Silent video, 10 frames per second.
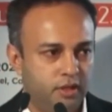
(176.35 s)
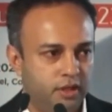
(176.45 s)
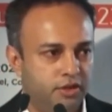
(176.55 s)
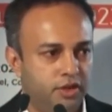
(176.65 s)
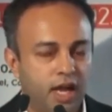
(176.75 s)

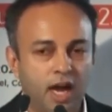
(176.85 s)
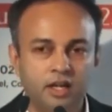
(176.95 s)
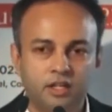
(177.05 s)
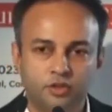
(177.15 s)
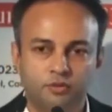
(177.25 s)

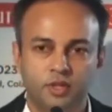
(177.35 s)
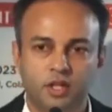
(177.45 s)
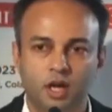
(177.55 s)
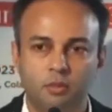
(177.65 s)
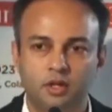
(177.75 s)
regardless of the
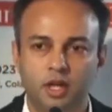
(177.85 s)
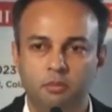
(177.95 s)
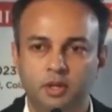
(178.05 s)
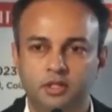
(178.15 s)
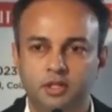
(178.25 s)
carbon
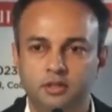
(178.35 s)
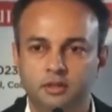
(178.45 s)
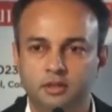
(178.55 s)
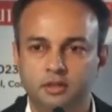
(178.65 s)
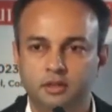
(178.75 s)
emissions
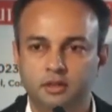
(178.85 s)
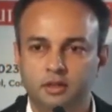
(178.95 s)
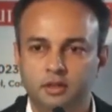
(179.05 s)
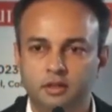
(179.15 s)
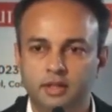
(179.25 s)

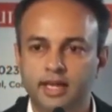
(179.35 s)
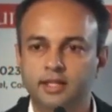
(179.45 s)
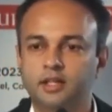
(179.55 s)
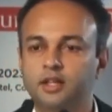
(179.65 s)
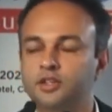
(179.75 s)
that the
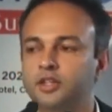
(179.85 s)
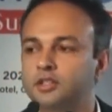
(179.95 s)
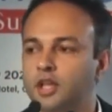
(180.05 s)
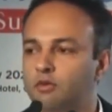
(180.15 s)
countries have